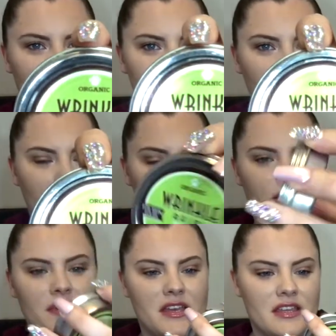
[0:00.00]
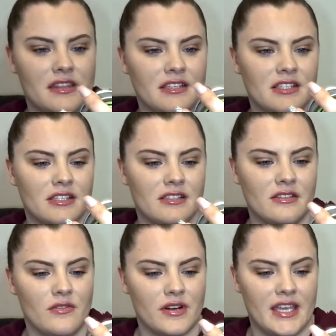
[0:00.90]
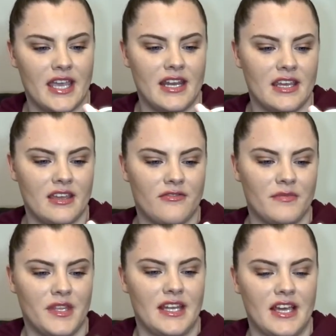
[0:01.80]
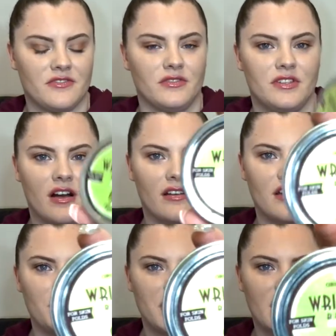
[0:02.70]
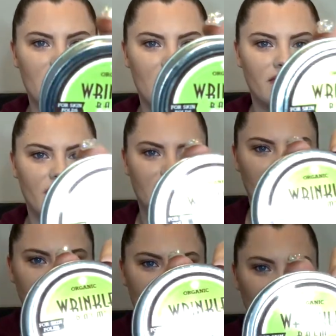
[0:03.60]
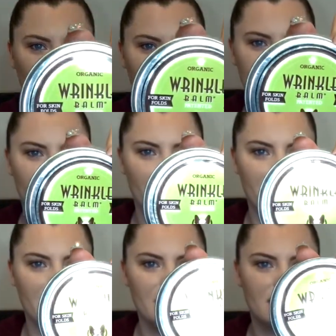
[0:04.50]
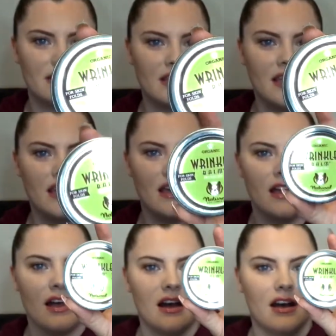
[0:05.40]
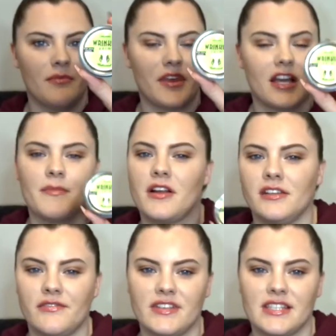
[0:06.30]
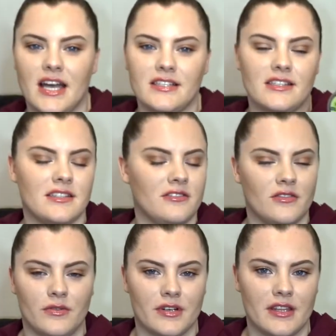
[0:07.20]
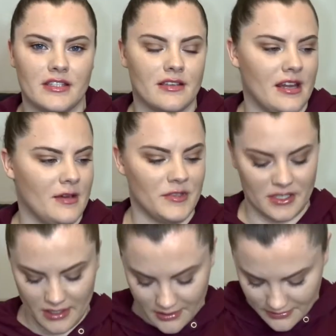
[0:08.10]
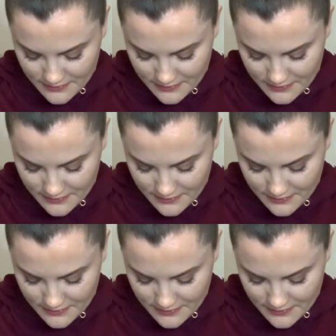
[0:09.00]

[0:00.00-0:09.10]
wrinkle balm. This is organic from the Natural Dog Company, and I find that this works the best. Um, they come in all different sizes, and you can order this on Amazon.